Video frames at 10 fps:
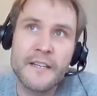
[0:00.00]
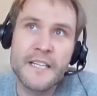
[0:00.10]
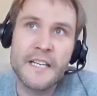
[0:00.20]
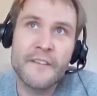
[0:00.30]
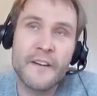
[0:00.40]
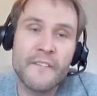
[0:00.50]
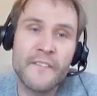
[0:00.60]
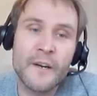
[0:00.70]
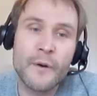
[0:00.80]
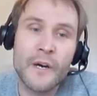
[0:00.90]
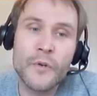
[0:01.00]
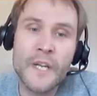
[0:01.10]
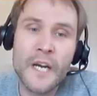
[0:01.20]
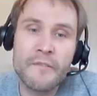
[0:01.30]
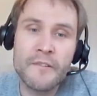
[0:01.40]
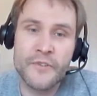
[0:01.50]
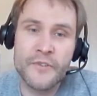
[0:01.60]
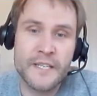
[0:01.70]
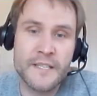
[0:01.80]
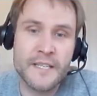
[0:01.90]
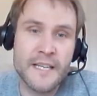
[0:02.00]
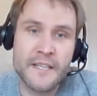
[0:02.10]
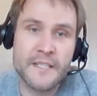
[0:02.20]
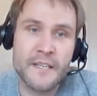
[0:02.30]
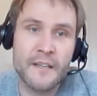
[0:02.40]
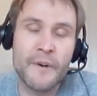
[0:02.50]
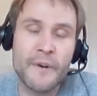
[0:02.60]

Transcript: significantly fewer or no restrictions attached to them.